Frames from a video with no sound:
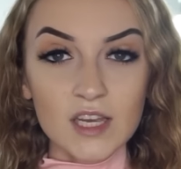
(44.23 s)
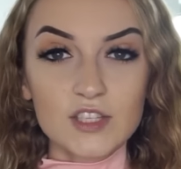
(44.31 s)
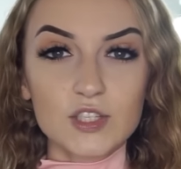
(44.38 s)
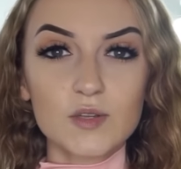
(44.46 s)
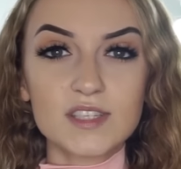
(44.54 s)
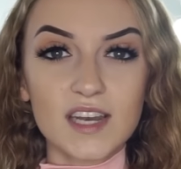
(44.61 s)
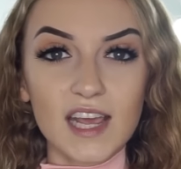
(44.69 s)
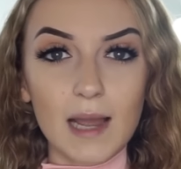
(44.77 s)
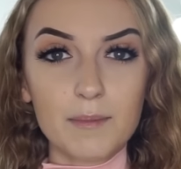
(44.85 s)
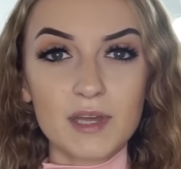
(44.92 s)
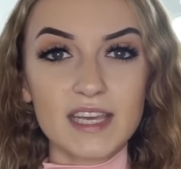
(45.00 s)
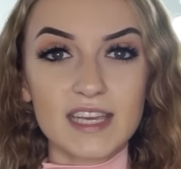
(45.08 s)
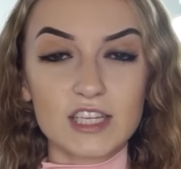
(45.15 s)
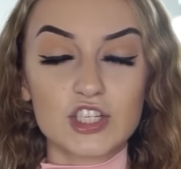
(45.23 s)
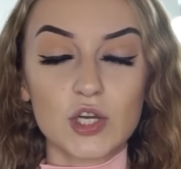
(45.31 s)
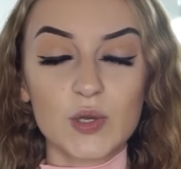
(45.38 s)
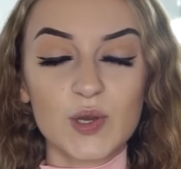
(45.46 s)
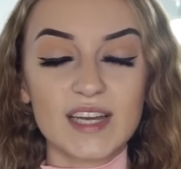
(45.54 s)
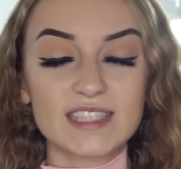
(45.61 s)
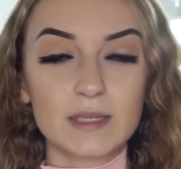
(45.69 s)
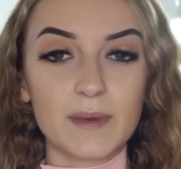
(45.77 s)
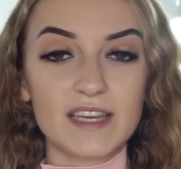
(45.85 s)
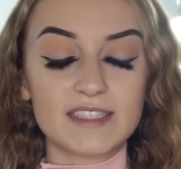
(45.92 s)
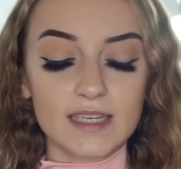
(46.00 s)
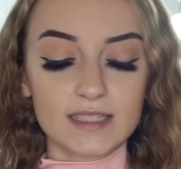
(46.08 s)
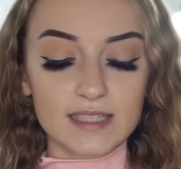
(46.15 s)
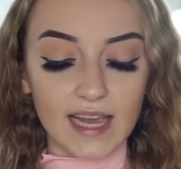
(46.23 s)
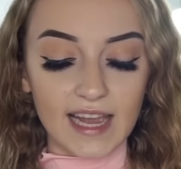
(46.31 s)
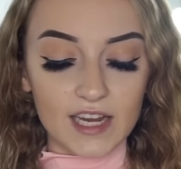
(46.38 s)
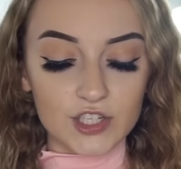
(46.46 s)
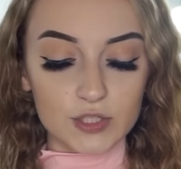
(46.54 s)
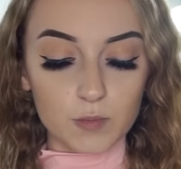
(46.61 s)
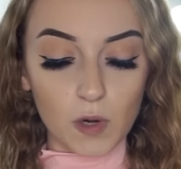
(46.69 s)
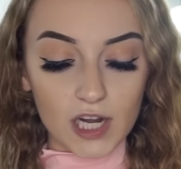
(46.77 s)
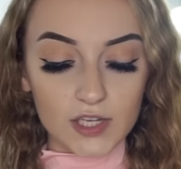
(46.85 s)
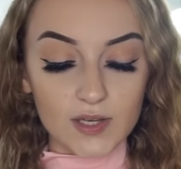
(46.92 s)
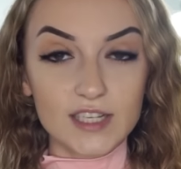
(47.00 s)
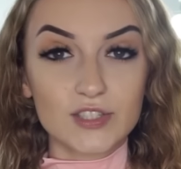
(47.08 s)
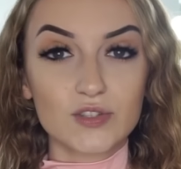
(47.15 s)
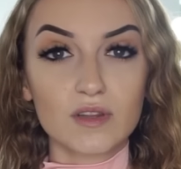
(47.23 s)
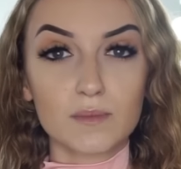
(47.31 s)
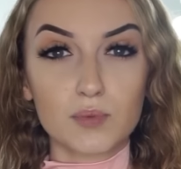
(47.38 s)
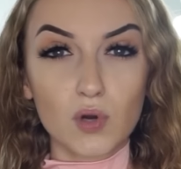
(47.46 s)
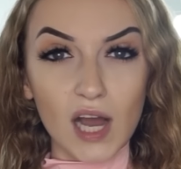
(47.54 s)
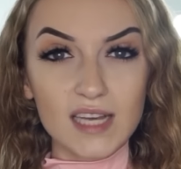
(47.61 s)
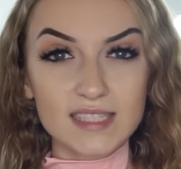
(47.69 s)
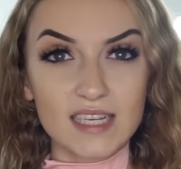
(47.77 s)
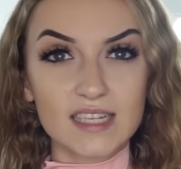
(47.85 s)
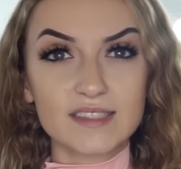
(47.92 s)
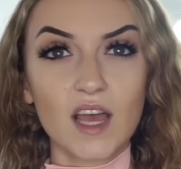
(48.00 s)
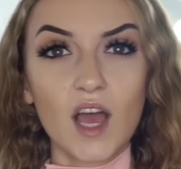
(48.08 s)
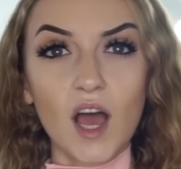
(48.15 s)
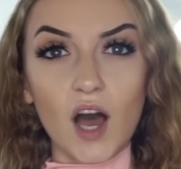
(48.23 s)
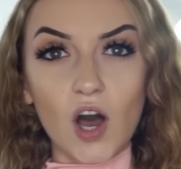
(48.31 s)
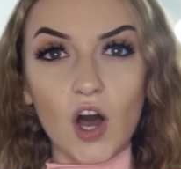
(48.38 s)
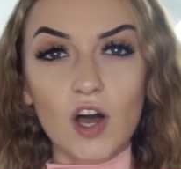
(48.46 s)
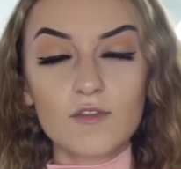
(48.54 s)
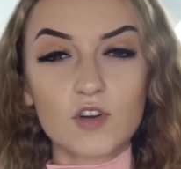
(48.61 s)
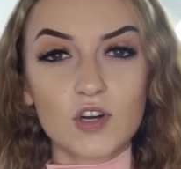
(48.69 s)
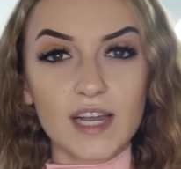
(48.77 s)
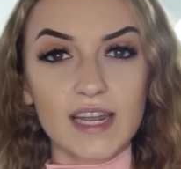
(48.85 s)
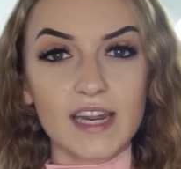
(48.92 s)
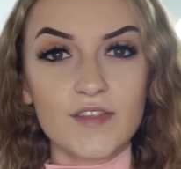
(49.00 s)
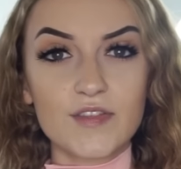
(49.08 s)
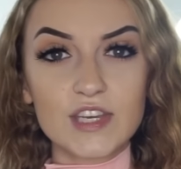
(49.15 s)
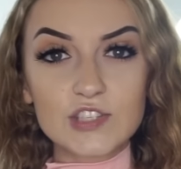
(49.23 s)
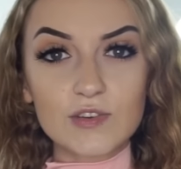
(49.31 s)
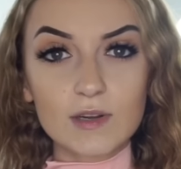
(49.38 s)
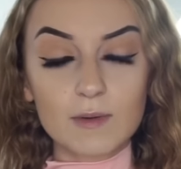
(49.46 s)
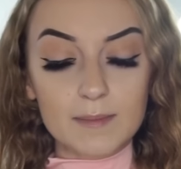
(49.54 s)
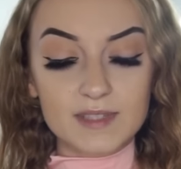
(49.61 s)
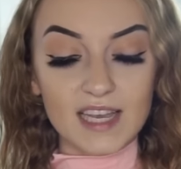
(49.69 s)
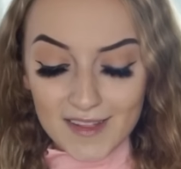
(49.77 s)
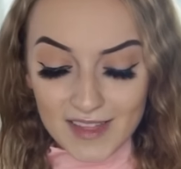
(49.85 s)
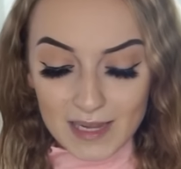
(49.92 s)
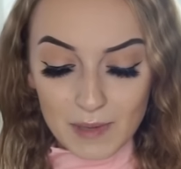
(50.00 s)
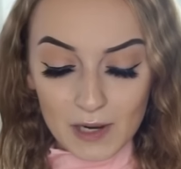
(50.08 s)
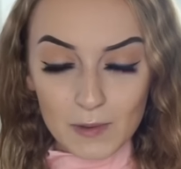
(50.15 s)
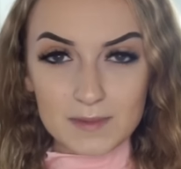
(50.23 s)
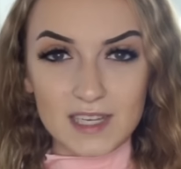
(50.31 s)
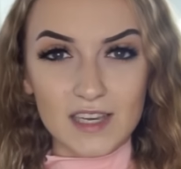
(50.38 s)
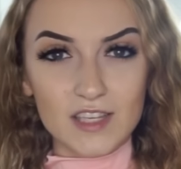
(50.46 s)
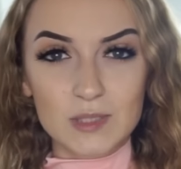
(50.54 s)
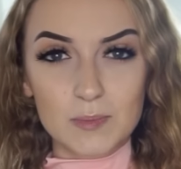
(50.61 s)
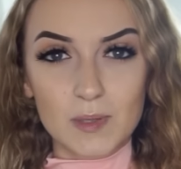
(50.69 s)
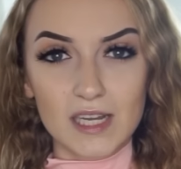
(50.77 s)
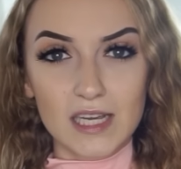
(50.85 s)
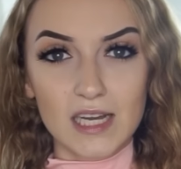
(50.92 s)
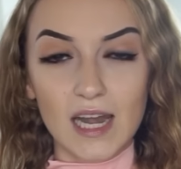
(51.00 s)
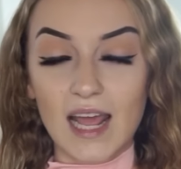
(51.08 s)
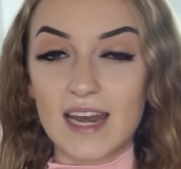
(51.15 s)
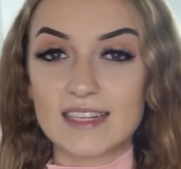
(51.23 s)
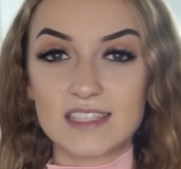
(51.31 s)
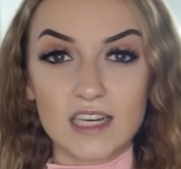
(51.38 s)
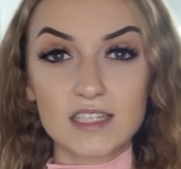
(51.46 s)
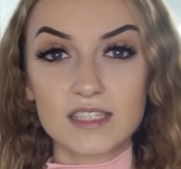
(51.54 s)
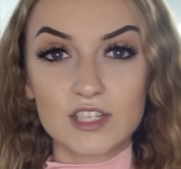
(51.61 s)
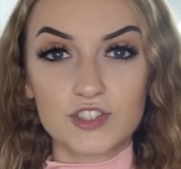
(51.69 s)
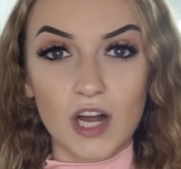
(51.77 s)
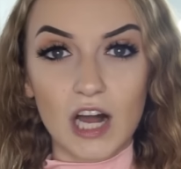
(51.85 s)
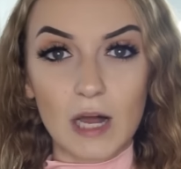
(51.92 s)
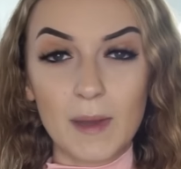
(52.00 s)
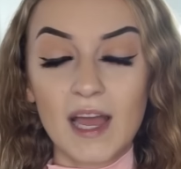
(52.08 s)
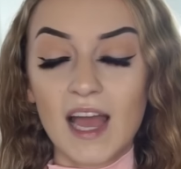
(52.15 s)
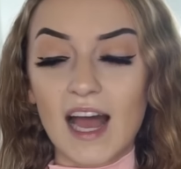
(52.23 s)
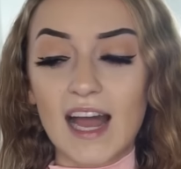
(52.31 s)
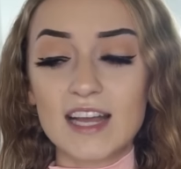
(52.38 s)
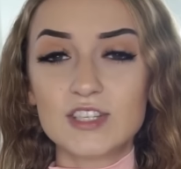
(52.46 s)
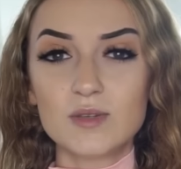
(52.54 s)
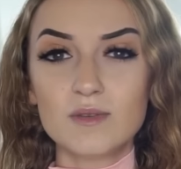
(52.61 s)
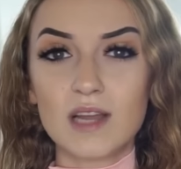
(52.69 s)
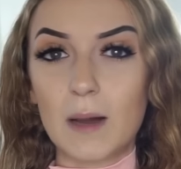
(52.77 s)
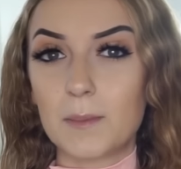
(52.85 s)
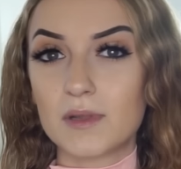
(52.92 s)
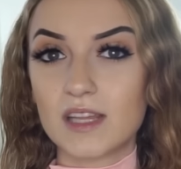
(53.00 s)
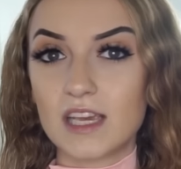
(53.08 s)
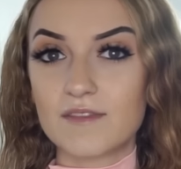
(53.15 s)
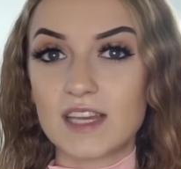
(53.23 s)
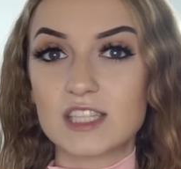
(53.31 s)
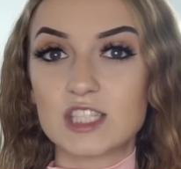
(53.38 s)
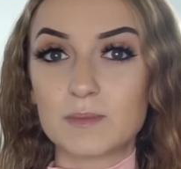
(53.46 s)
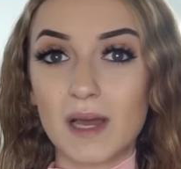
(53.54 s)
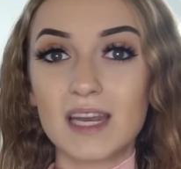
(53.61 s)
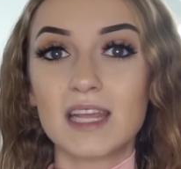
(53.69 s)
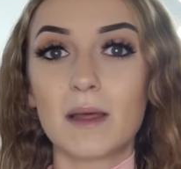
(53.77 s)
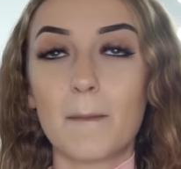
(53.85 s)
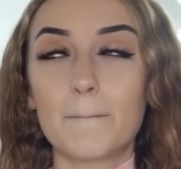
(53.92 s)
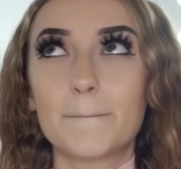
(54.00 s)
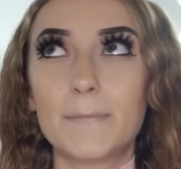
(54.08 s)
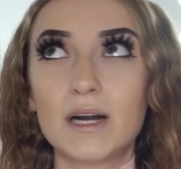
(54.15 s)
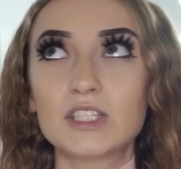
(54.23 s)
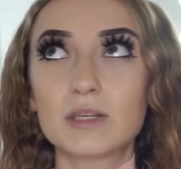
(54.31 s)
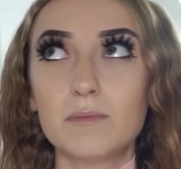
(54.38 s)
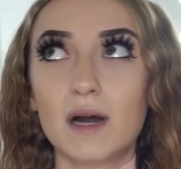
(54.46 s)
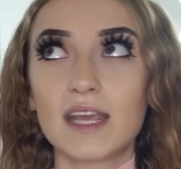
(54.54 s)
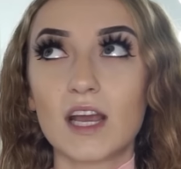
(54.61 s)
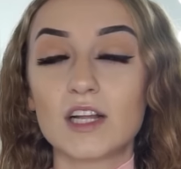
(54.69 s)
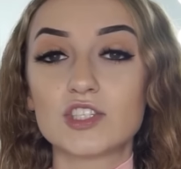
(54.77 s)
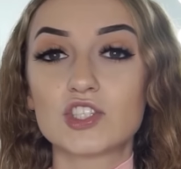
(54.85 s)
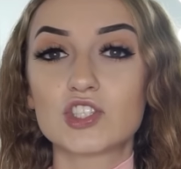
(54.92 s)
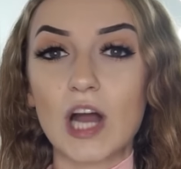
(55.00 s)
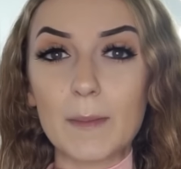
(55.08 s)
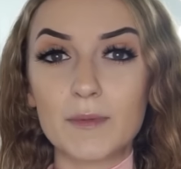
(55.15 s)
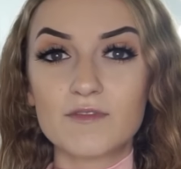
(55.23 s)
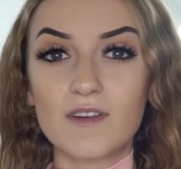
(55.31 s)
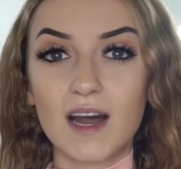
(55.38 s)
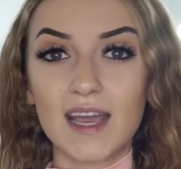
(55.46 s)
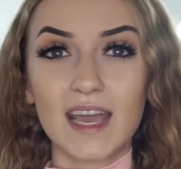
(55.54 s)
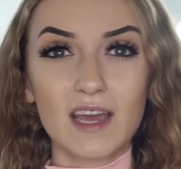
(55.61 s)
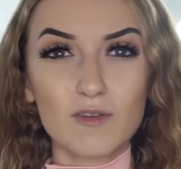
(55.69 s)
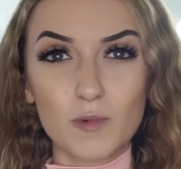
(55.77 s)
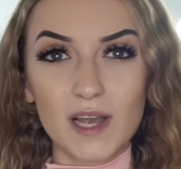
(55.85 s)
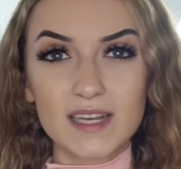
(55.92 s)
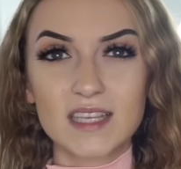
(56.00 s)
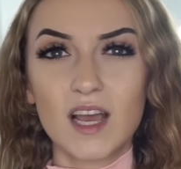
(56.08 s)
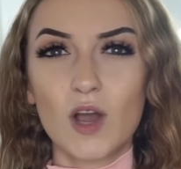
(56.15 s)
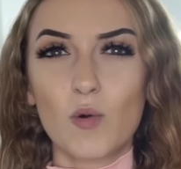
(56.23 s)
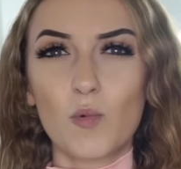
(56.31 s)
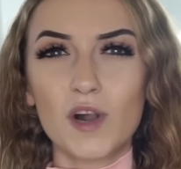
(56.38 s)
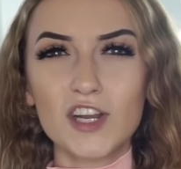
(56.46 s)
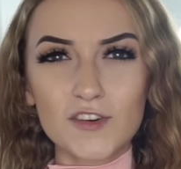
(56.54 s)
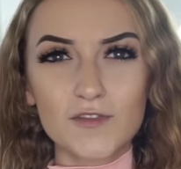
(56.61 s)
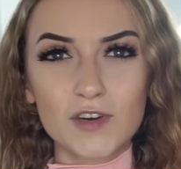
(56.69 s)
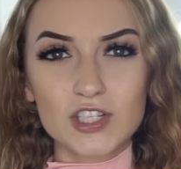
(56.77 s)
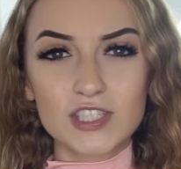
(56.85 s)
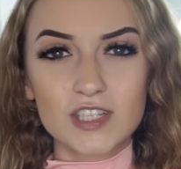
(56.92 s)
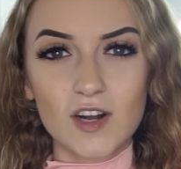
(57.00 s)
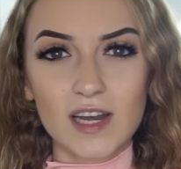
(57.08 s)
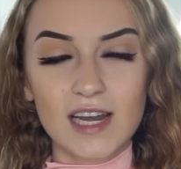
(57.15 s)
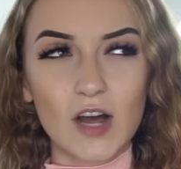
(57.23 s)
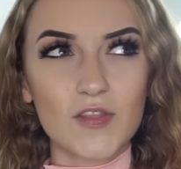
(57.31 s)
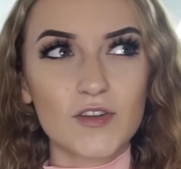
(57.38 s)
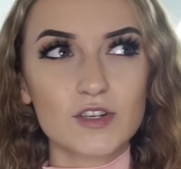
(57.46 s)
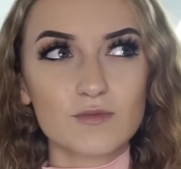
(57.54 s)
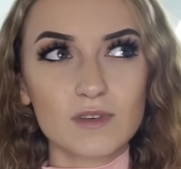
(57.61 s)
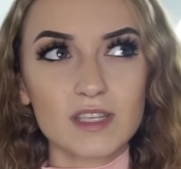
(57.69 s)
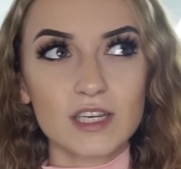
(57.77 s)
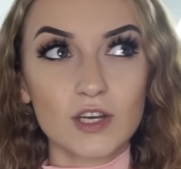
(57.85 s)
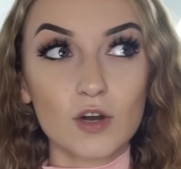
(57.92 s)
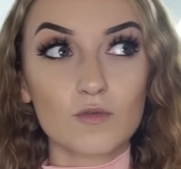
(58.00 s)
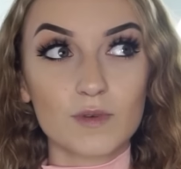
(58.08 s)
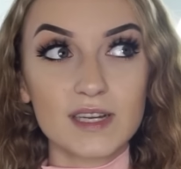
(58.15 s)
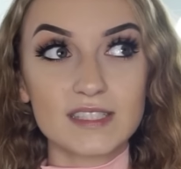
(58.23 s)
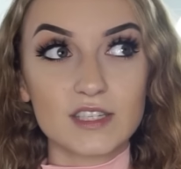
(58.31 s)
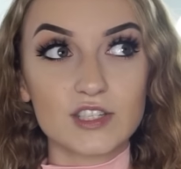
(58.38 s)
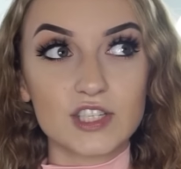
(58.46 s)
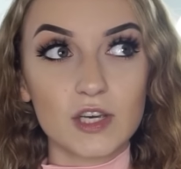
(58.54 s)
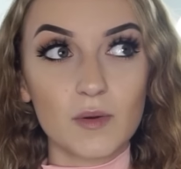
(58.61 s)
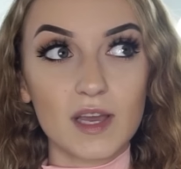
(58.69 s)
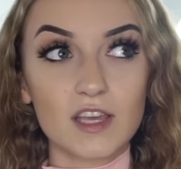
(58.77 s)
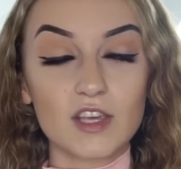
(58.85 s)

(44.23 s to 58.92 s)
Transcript: So today I'm gonna show you guys the basics and just walk you guys through the process of creating this free website. I think my website looks pretty good and it does the job. I do not believe in spending a bunch of money on Shopify and Wix. When you're first starting out, there's really no reason to.